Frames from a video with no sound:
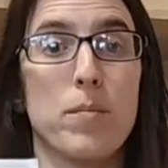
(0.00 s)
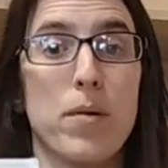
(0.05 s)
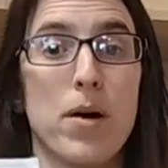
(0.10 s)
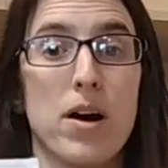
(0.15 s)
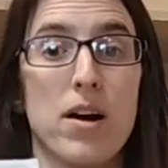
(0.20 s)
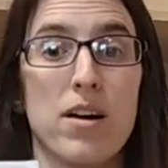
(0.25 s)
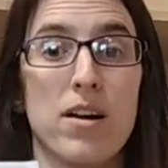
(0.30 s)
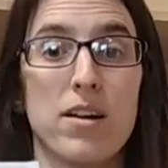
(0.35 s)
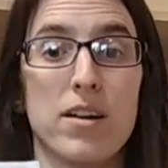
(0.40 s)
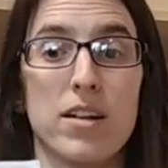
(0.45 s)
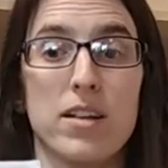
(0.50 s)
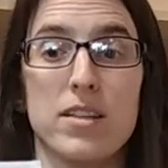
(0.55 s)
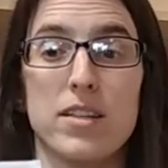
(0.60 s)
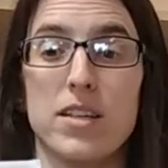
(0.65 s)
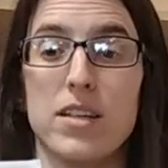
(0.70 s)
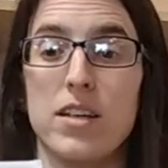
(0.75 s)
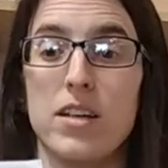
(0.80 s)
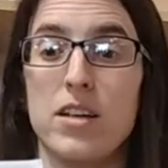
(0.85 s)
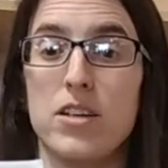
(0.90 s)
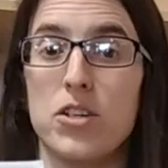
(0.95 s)
apart
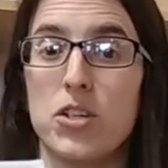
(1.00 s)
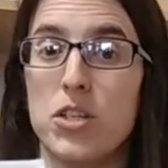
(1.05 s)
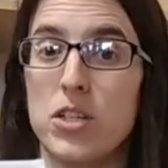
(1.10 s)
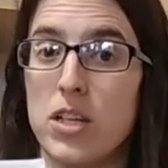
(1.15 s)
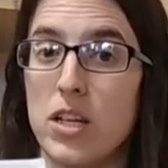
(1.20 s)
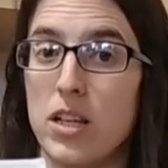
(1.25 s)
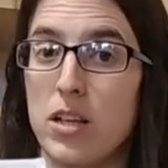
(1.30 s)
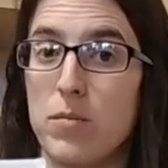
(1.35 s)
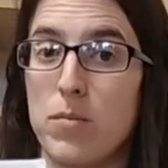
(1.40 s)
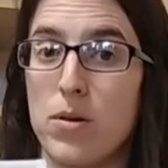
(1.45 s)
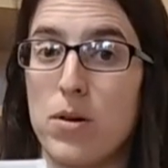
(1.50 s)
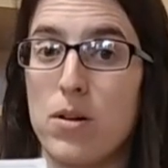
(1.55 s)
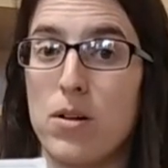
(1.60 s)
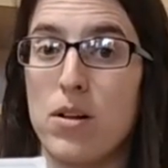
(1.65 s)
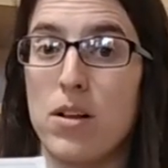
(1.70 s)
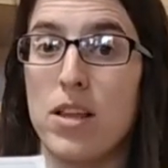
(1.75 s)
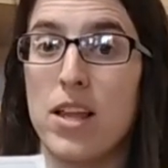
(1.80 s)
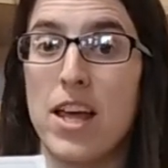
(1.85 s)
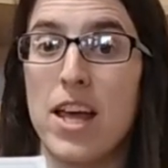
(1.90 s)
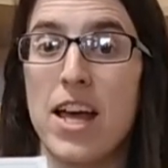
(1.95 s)
into each
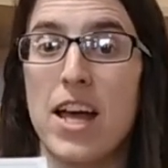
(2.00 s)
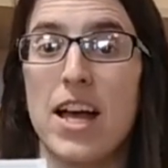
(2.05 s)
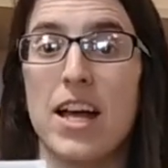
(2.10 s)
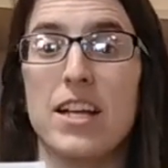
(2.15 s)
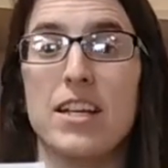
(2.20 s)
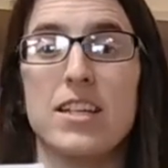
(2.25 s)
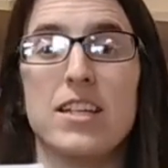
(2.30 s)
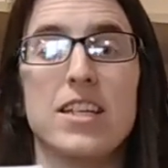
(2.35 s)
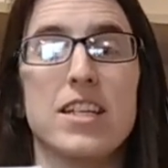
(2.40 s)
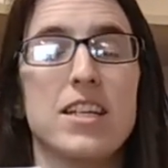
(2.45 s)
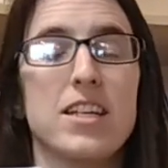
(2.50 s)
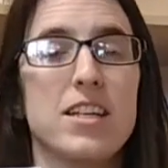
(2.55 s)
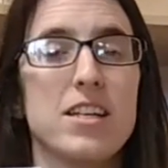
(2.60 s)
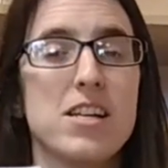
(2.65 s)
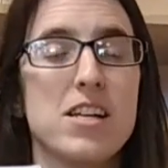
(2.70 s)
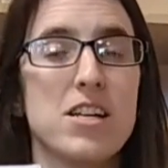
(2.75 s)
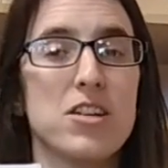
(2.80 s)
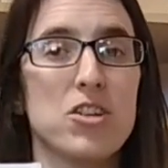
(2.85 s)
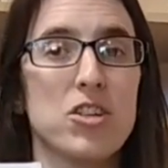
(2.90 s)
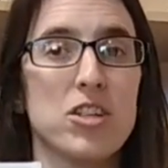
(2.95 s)
syllable and to
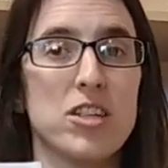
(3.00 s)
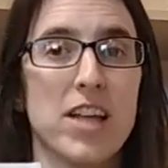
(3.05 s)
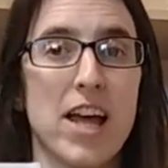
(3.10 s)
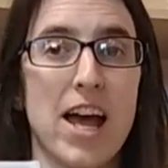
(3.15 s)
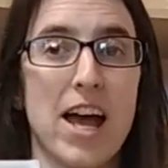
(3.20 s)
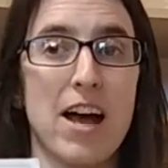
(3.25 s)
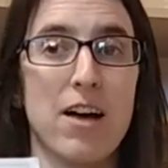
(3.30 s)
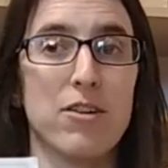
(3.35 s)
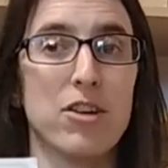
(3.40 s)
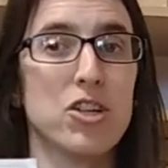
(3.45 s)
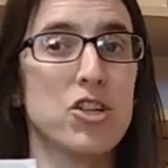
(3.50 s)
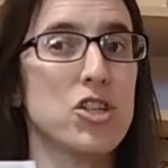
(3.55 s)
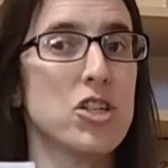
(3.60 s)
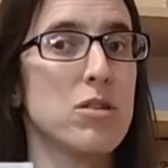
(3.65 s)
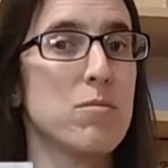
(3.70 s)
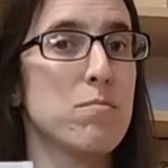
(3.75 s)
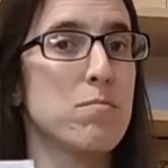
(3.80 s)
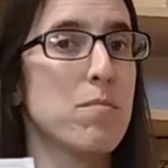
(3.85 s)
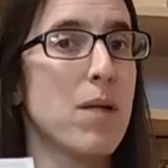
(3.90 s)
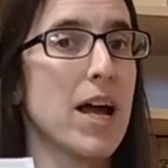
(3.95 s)
each sound, and
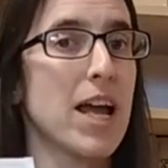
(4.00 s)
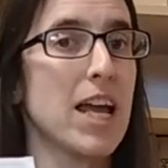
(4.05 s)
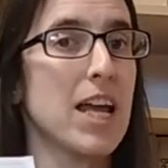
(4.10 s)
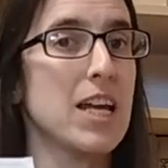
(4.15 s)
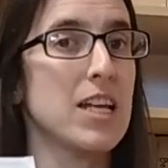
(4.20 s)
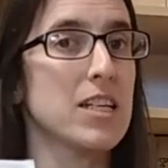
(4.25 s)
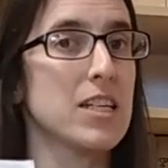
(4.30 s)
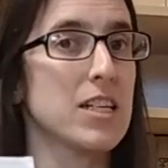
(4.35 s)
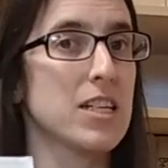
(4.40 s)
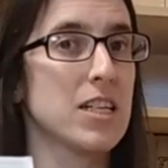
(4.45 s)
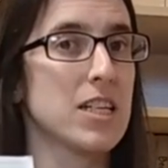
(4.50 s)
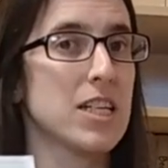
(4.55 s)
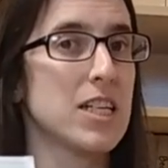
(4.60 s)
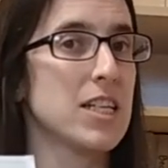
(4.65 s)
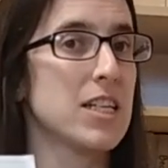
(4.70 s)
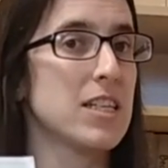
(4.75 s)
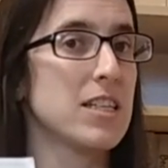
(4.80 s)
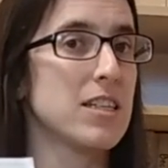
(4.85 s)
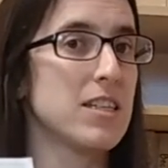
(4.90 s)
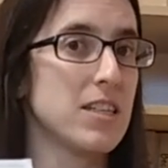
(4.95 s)
she might
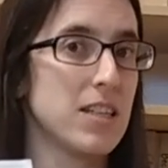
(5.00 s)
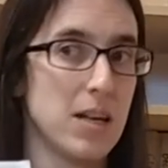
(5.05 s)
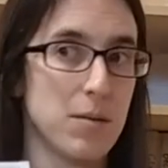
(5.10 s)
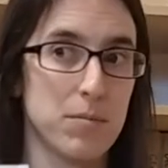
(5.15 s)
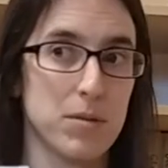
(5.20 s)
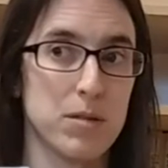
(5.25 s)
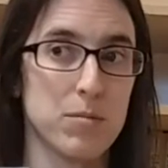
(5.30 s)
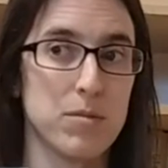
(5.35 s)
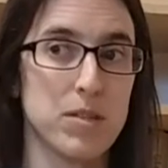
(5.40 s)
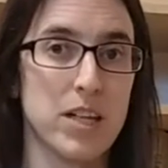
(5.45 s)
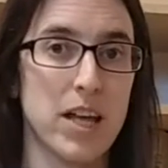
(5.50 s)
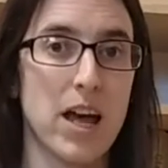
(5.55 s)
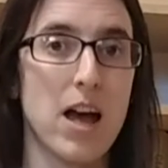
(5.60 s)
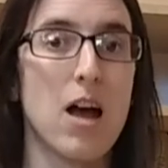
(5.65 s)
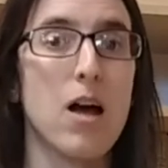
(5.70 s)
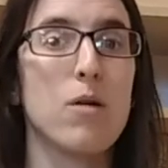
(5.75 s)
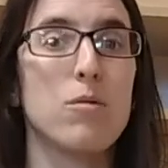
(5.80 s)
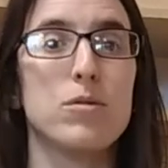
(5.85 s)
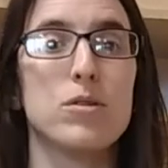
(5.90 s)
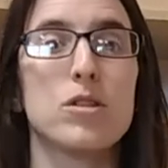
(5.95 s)
skip some
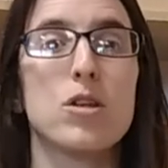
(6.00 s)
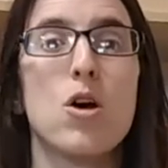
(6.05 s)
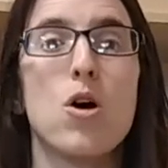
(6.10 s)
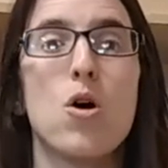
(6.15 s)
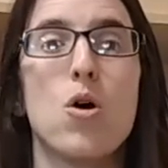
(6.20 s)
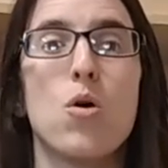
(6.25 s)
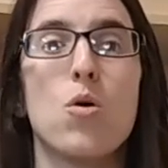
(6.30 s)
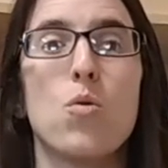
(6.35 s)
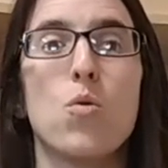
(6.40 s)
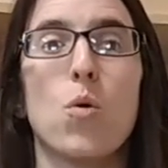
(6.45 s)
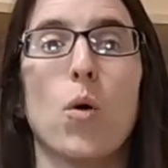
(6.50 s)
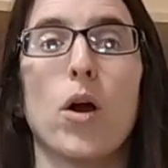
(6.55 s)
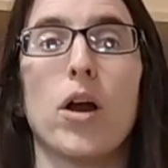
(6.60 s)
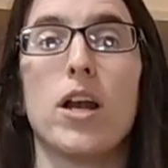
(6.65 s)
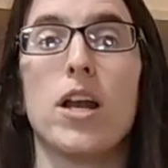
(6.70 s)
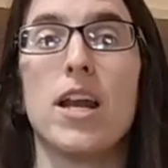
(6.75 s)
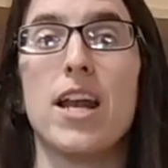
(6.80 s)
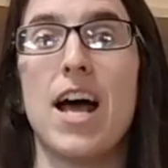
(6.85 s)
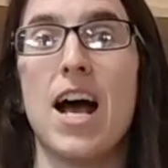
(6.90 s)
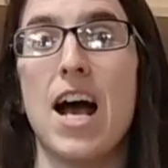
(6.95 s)
sounds or
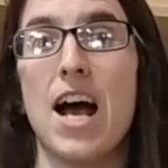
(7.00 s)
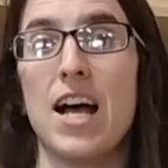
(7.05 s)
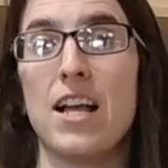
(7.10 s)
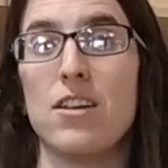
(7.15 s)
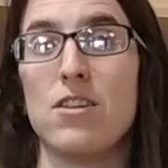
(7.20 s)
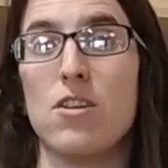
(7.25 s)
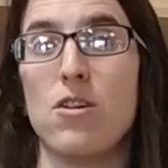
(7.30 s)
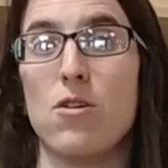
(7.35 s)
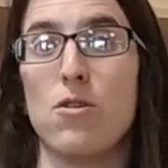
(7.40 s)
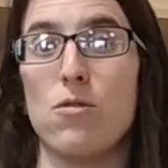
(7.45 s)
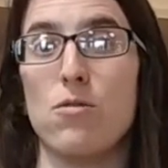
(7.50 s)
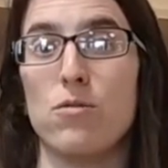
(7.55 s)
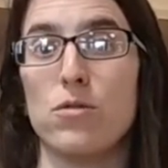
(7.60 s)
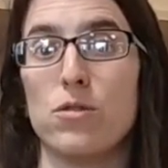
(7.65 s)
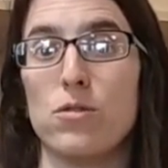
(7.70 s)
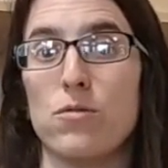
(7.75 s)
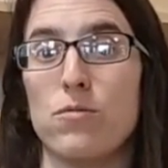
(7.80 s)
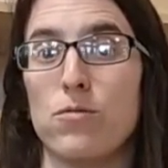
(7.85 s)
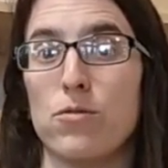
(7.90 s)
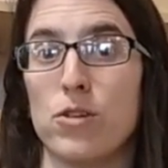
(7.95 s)
not know.
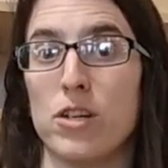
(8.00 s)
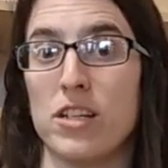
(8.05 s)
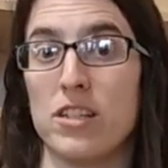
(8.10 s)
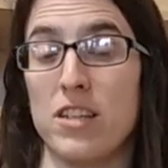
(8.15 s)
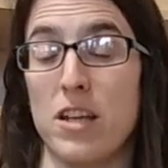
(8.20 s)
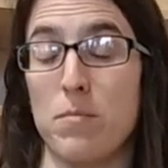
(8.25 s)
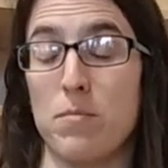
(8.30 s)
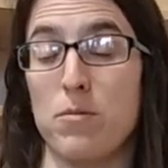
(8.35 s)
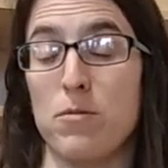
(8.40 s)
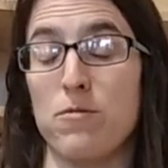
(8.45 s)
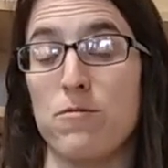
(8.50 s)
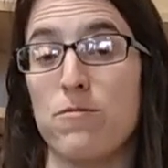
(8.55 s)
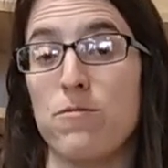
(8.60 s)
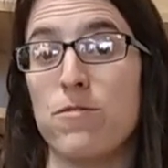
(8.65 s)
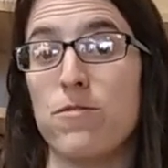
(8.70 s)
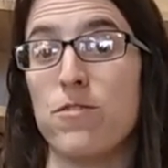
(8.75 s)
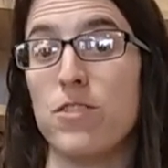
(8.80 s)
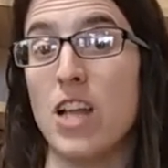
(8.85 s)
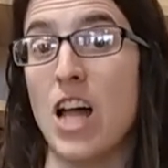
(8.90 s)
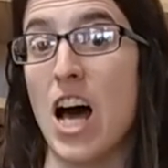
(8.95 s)
So for example,
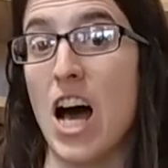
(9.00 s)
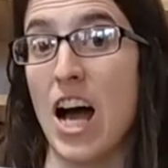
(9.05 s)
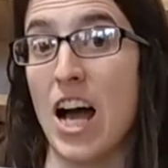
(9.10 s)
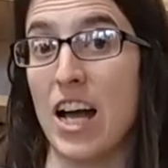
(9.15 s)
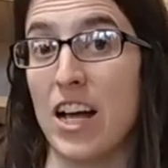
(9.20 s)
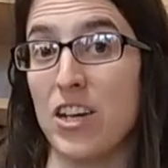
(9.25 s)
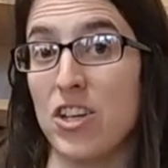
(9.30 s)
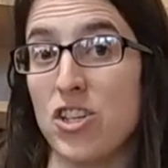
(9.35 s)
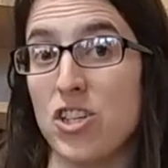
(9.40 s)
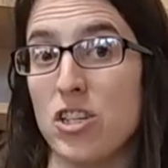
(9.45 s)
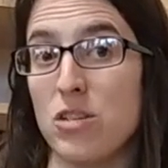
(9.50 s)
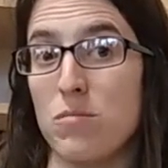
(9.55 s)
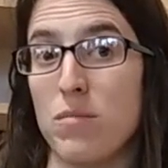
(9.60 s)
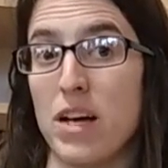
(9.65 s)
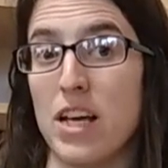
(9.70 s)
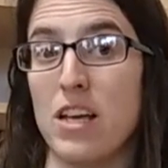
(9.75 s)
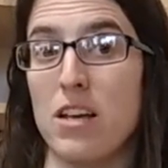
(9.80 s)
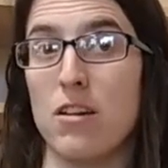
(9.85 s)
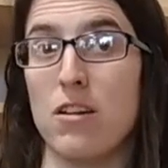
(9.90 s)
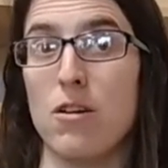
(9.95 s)
fly, she
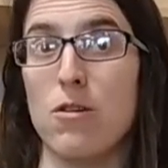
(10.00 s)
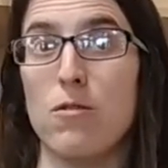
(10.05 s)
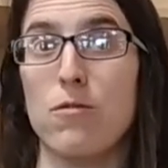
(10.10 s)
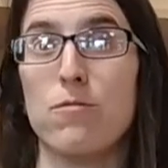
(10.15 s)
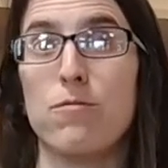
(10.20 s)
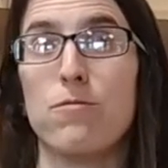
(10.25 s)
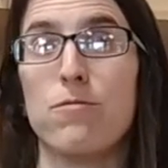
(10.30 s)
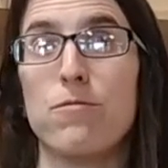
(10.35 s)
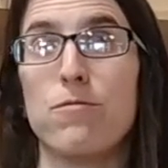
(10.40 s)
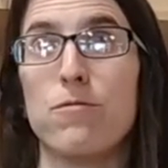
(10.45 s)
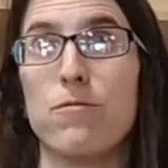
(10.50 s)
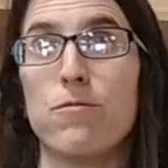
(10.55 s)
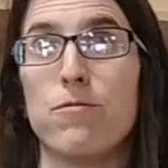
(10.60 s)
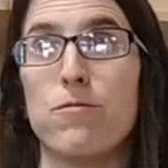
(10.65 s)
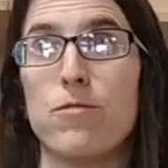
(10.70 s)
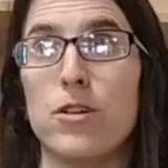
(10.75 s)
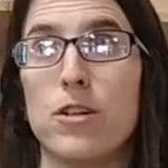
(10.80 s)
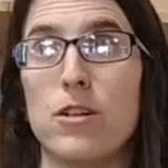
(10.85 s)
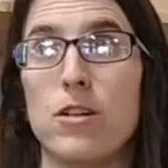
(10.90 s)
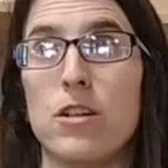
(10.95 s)
might go
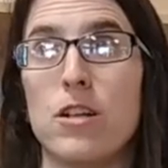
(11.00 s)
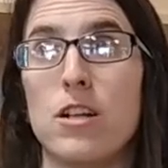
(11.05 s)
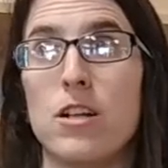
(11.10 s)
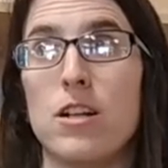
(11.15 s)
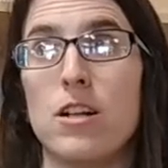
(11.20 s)
f